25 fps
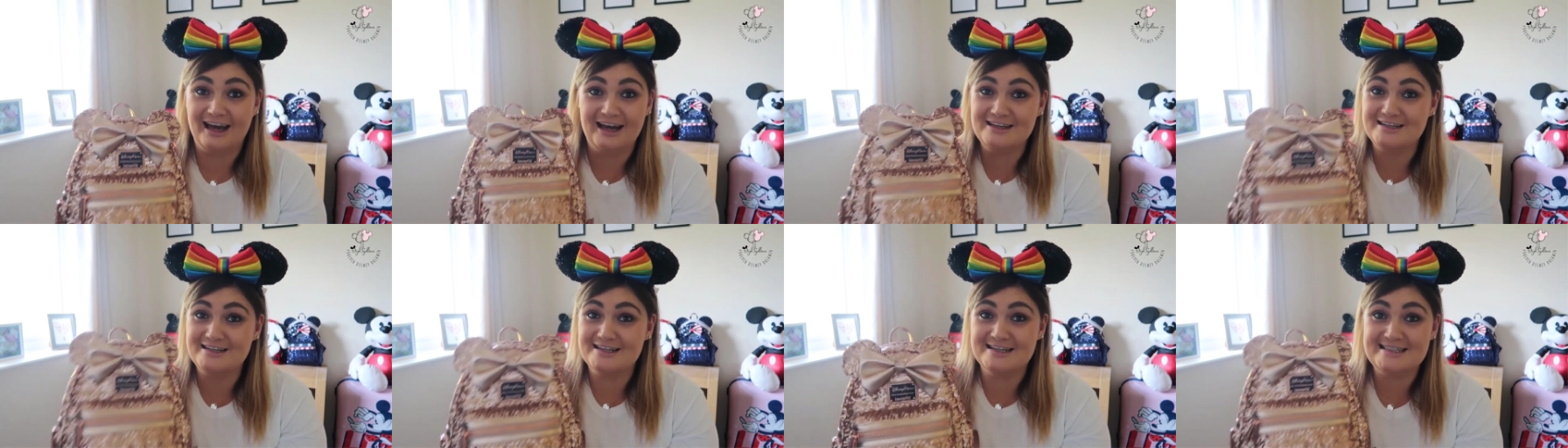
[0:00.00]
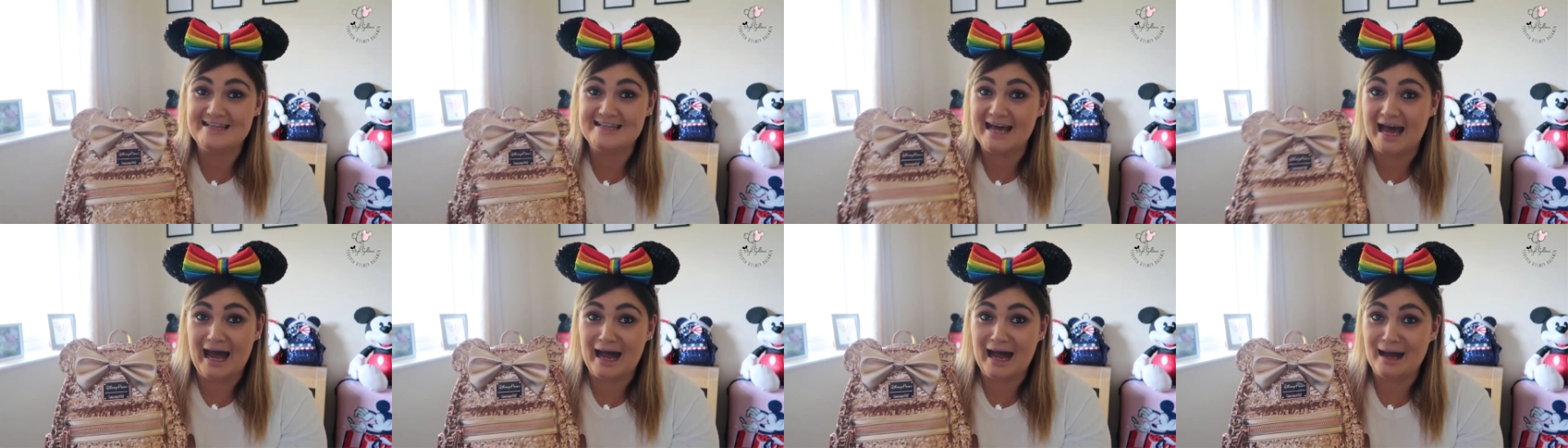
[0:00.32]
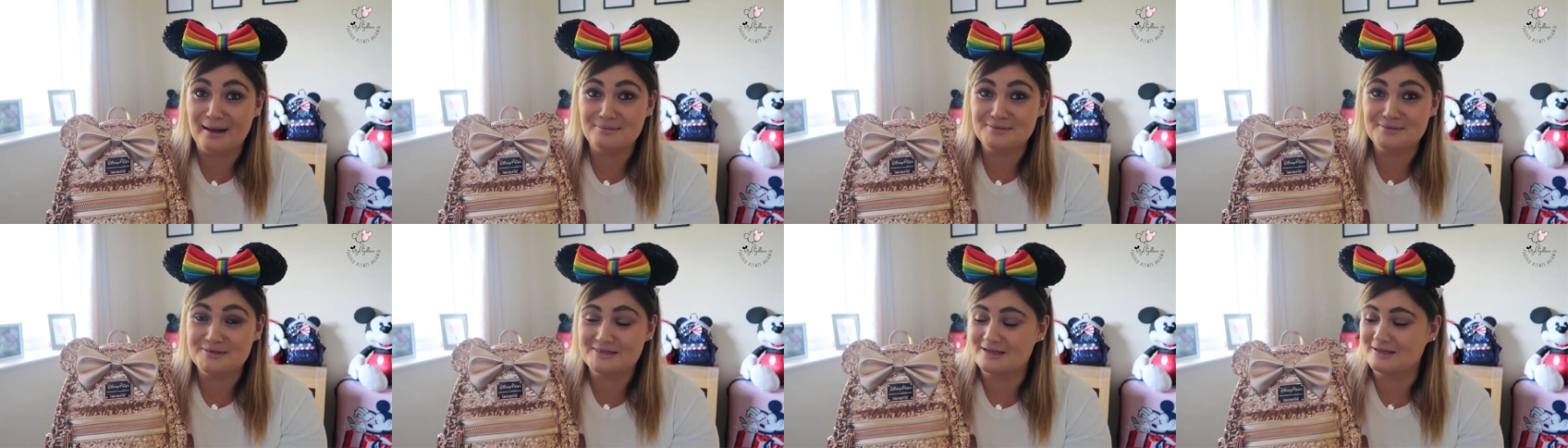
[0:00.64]
I just
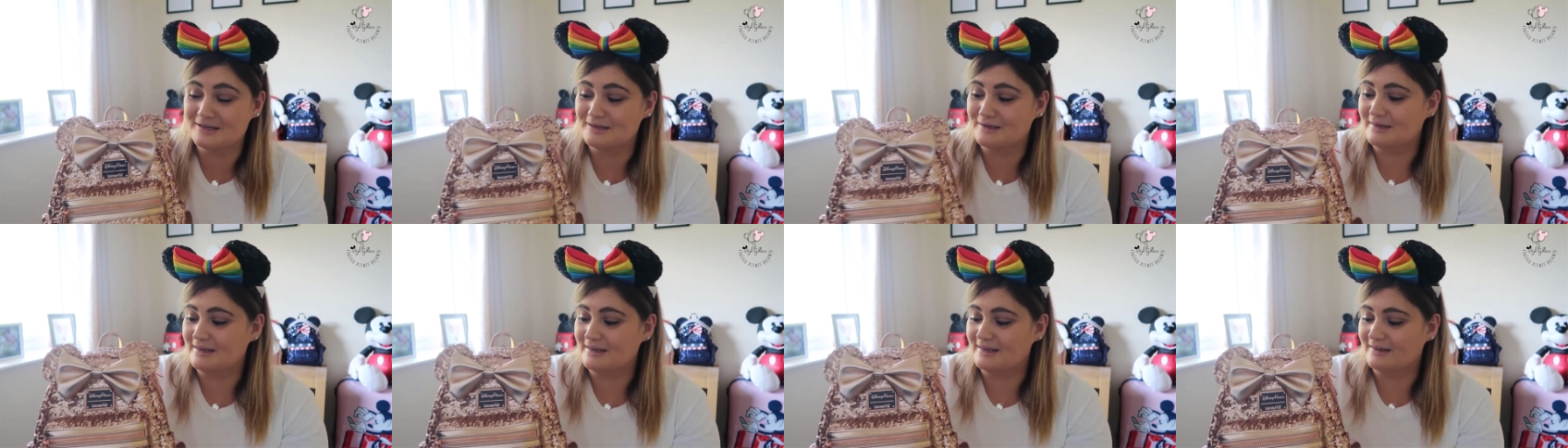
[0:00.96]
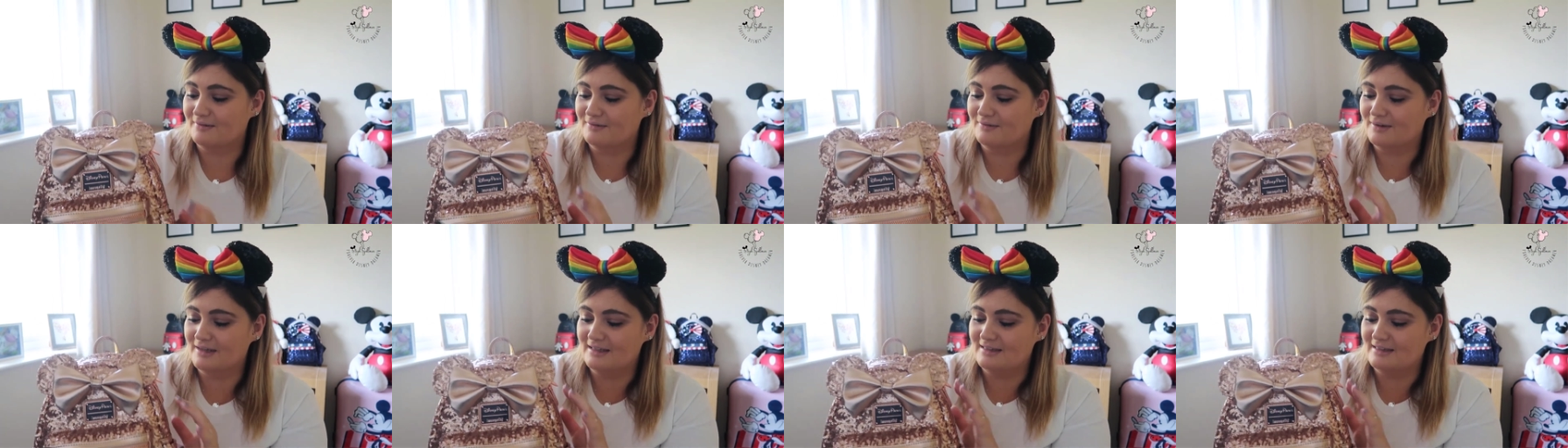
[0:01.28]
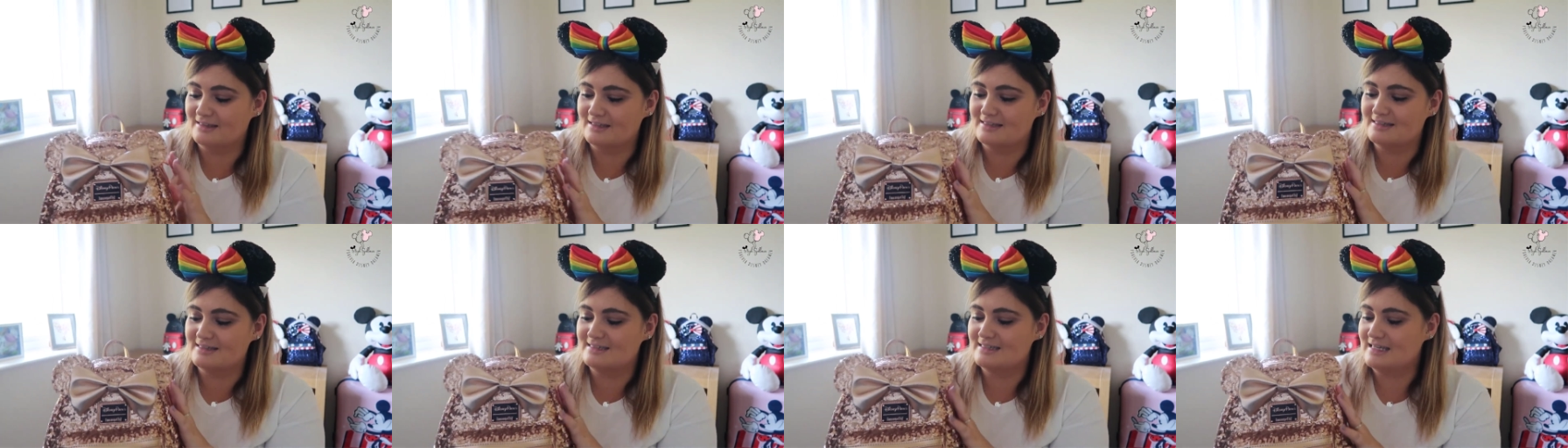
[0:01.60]
absolutely love it.
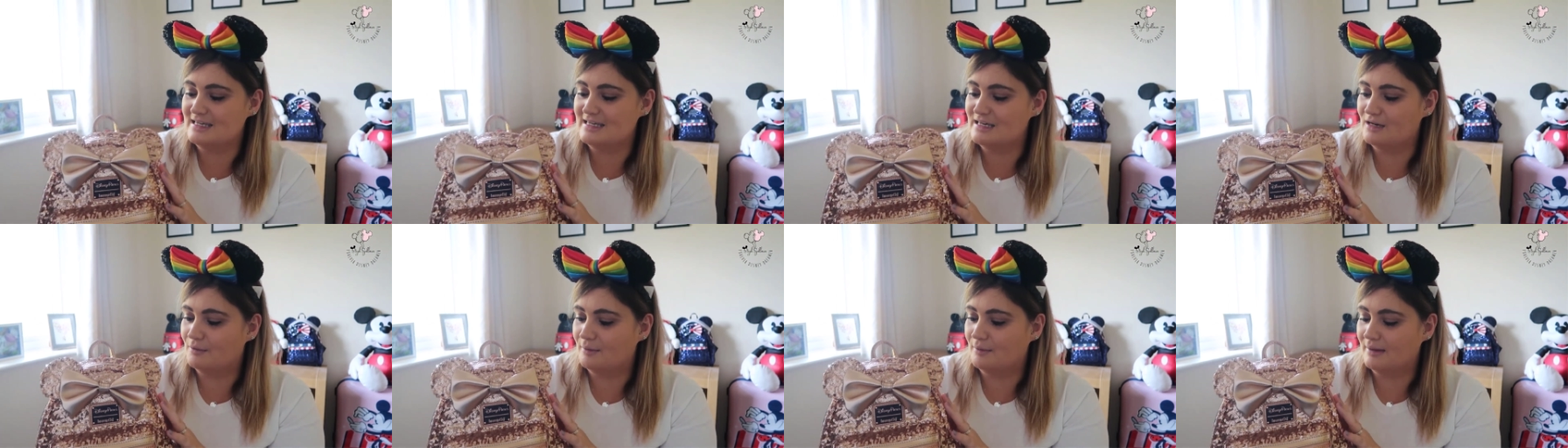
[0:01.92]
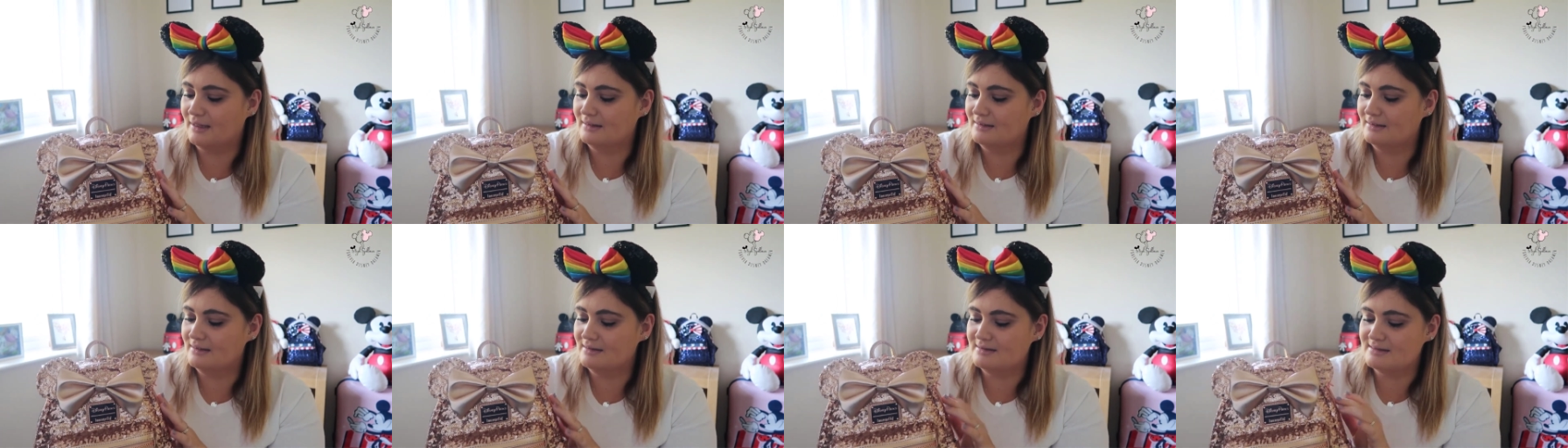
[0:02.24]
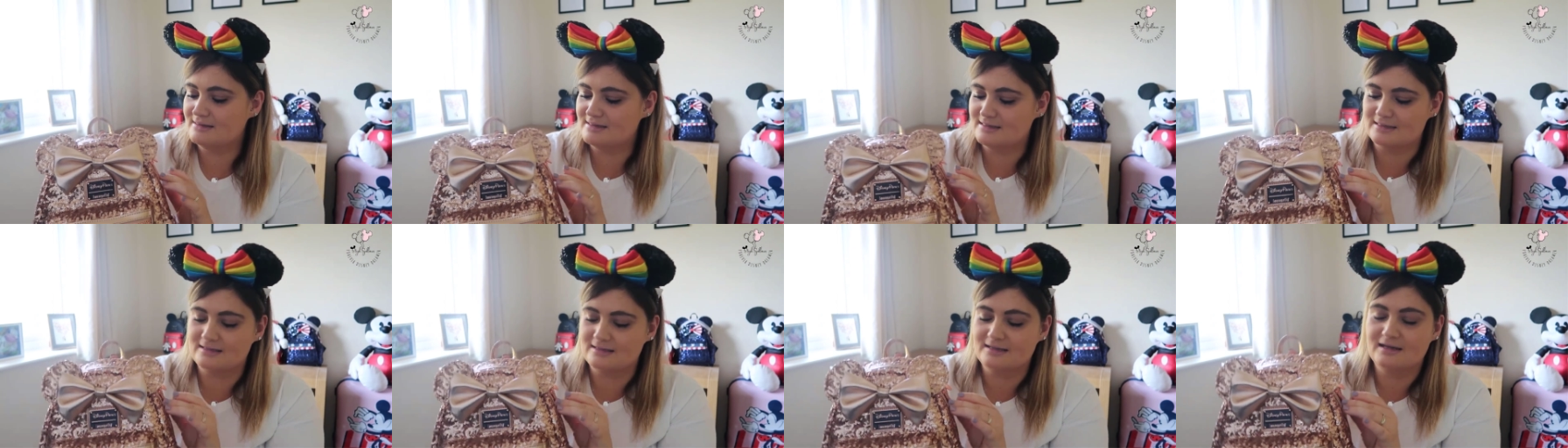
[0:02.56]
The sequins,